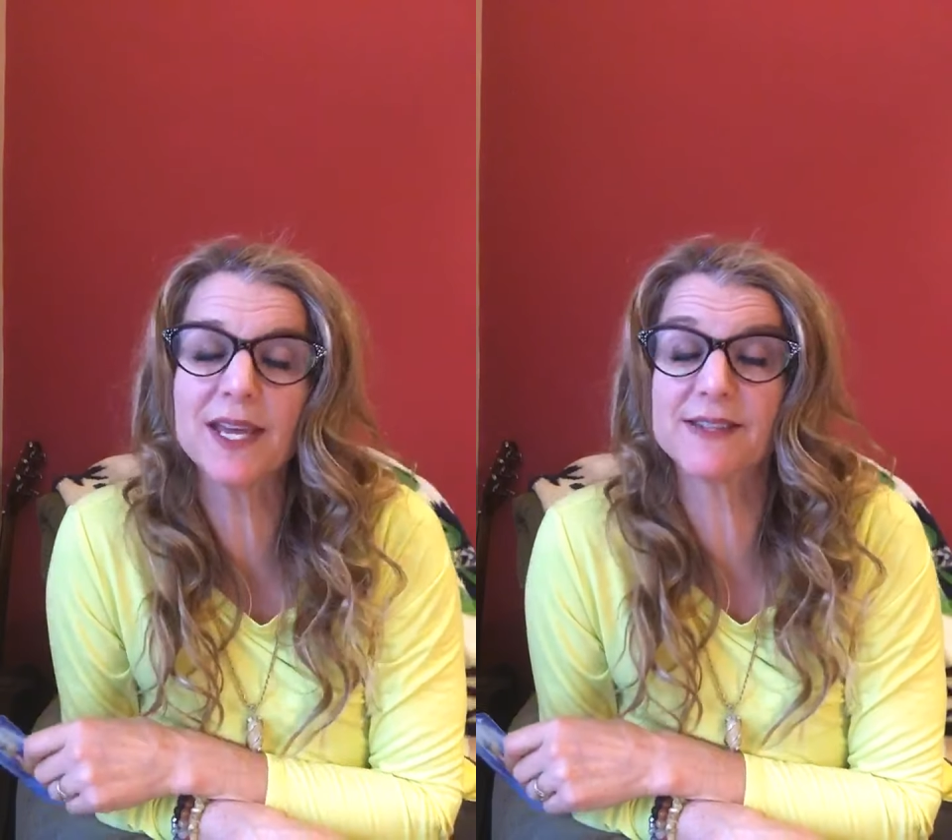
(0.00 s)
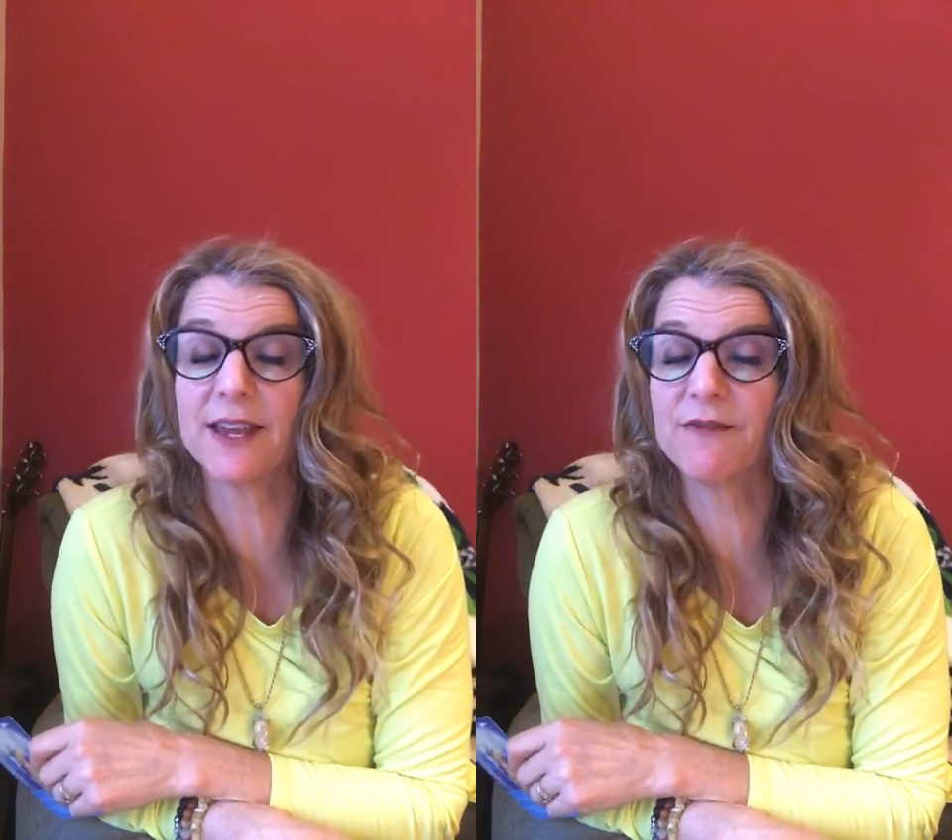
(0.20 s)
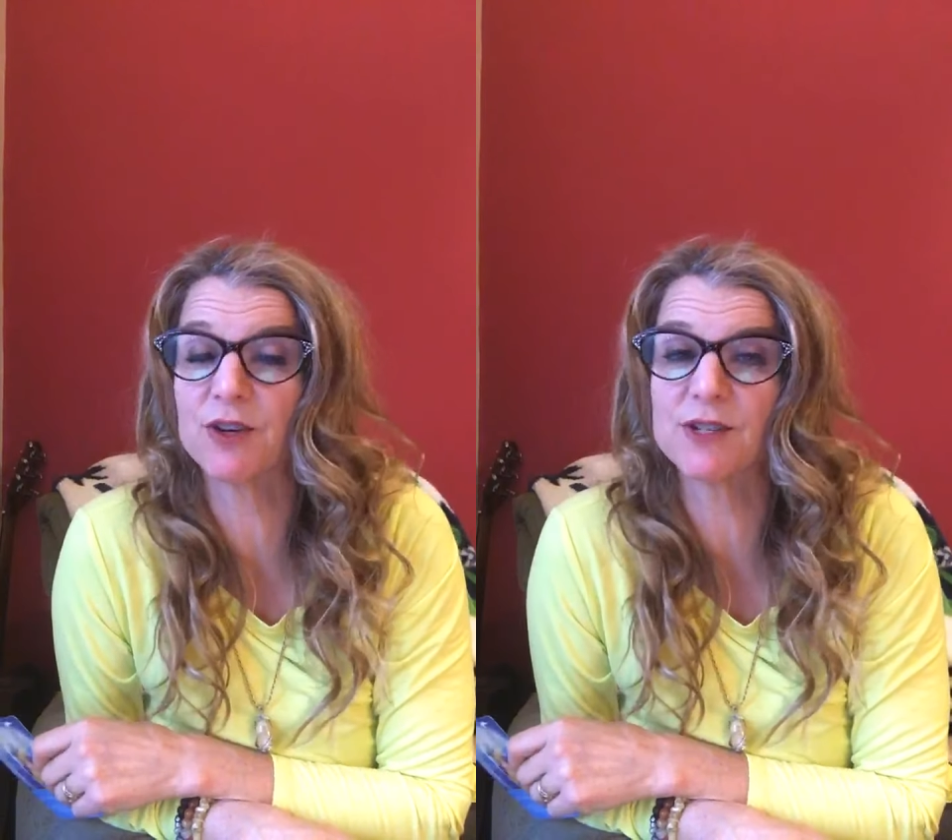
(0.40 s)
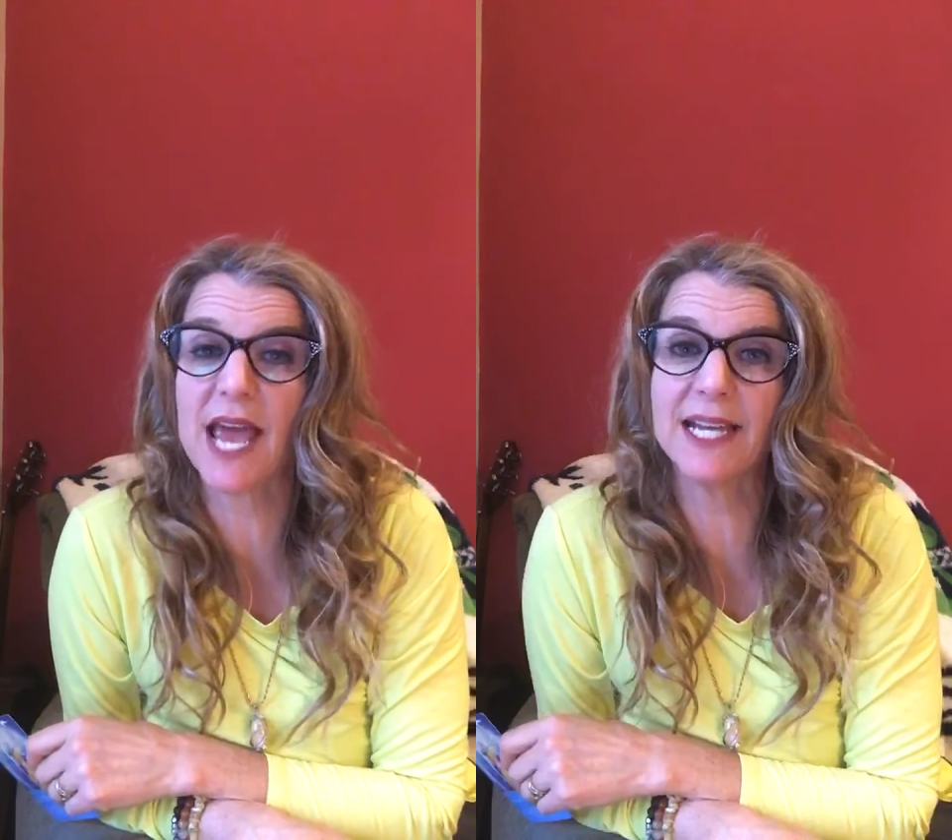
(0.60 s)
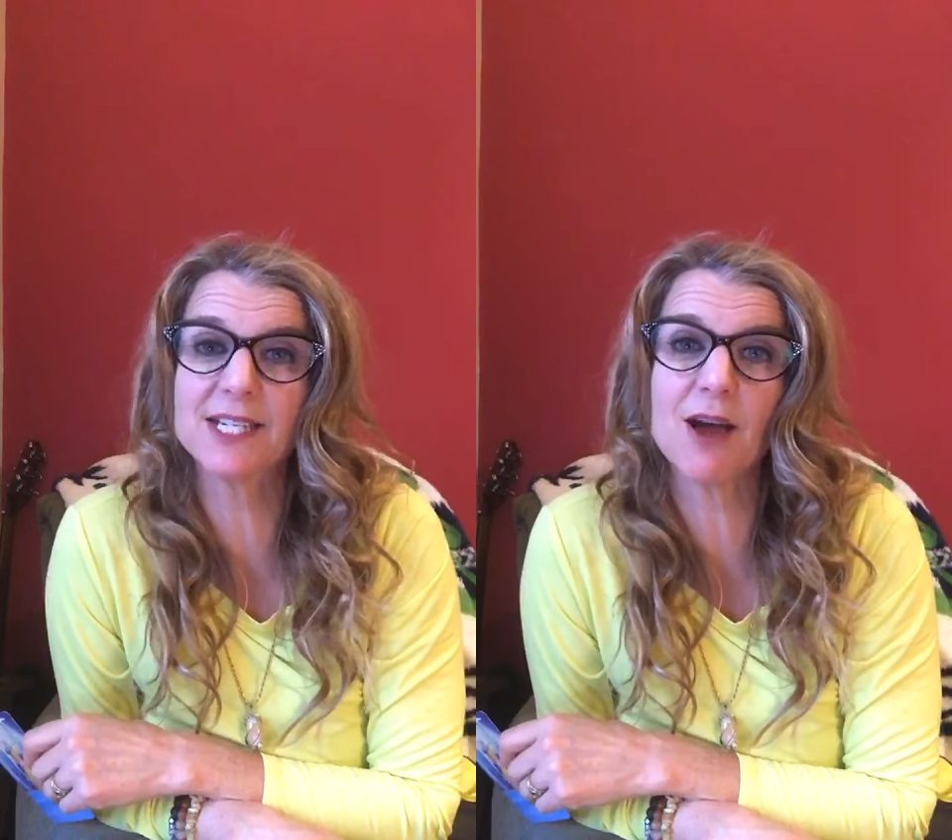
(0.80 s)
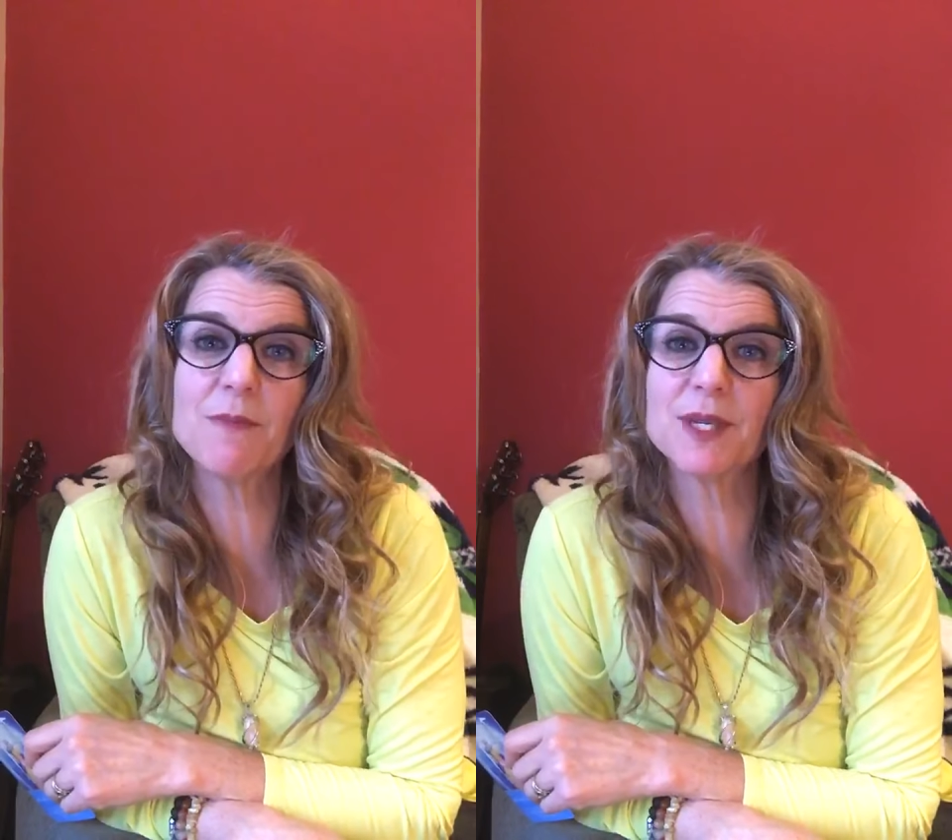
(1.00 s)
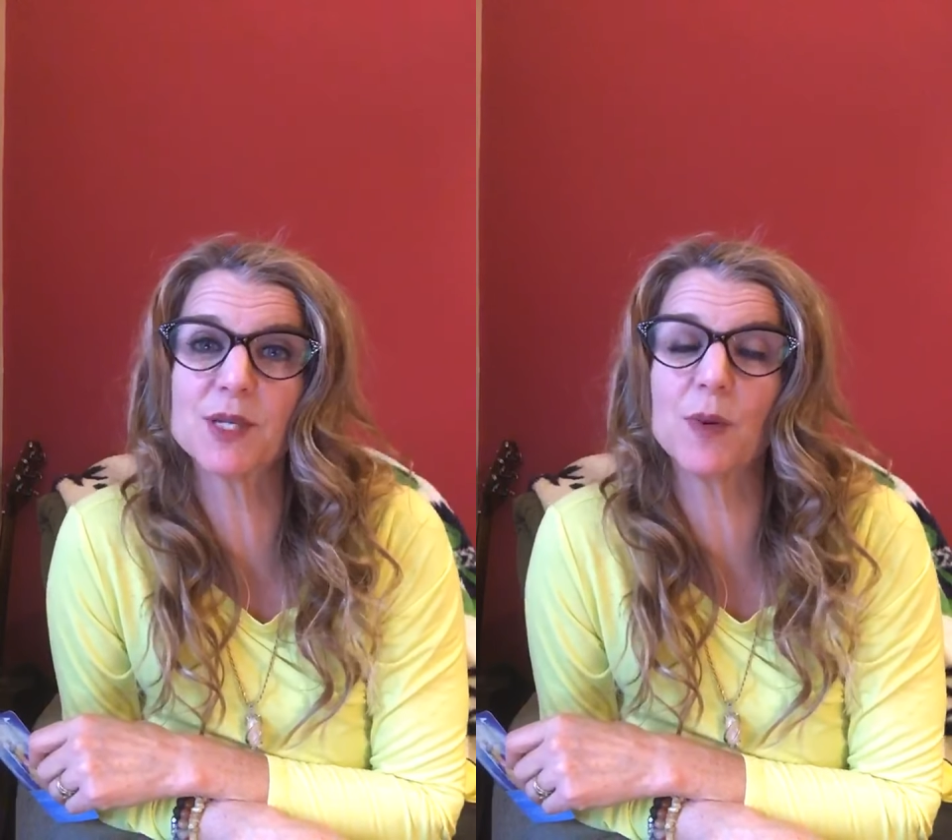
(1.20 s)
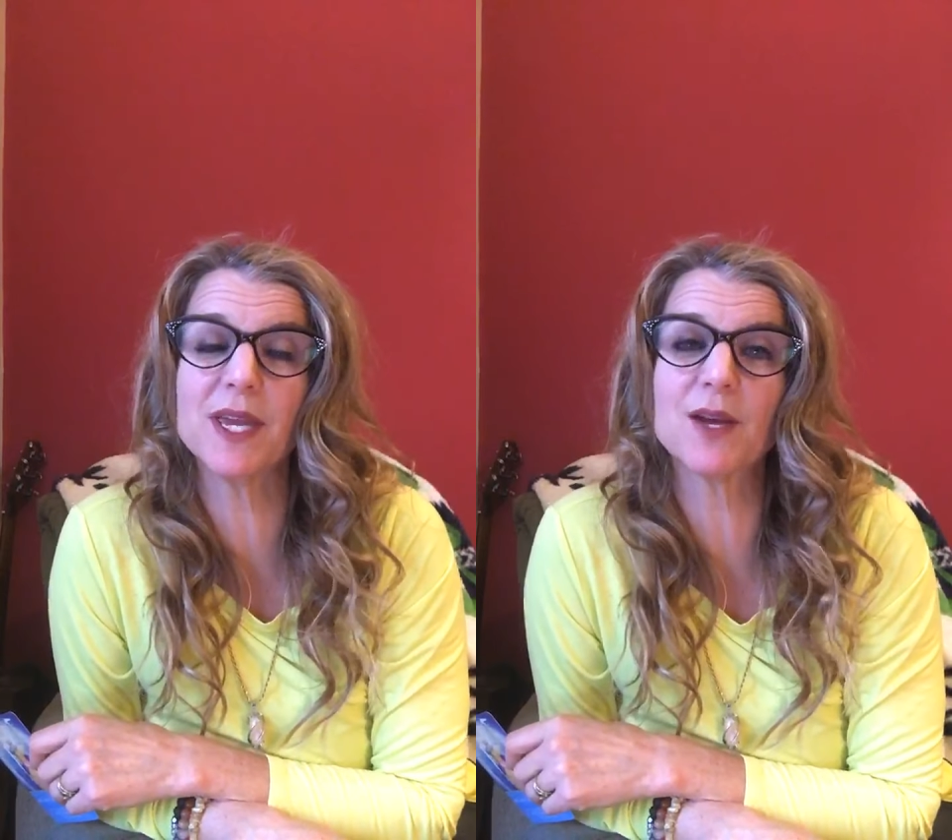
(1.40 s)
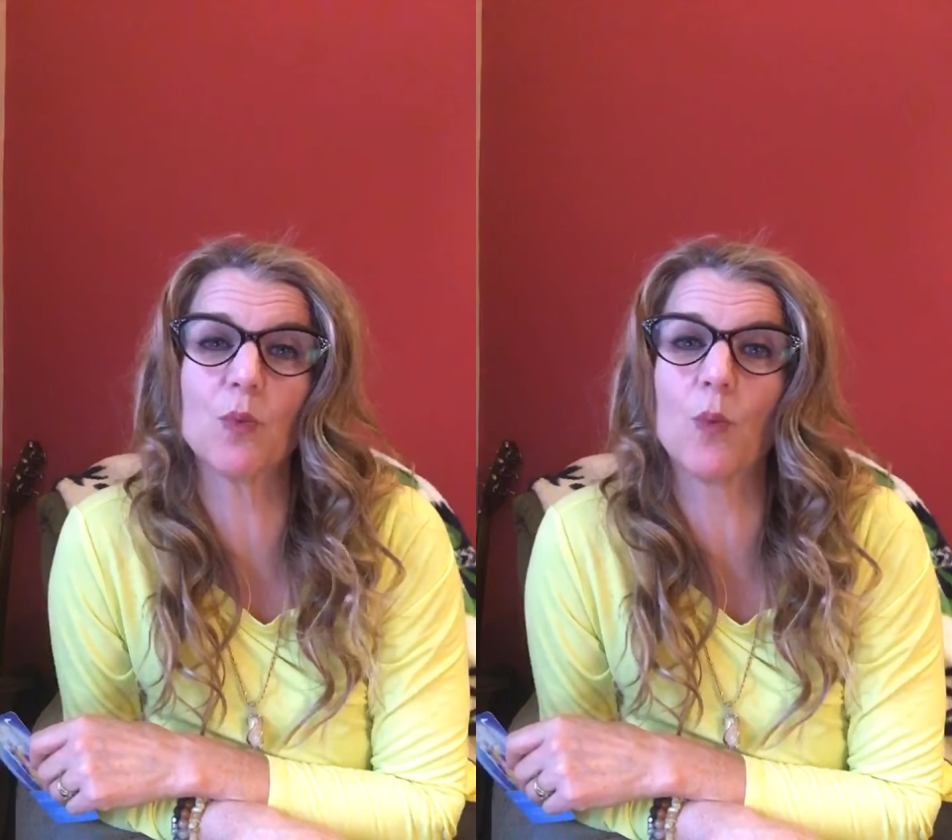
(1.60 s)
is if there's any time this week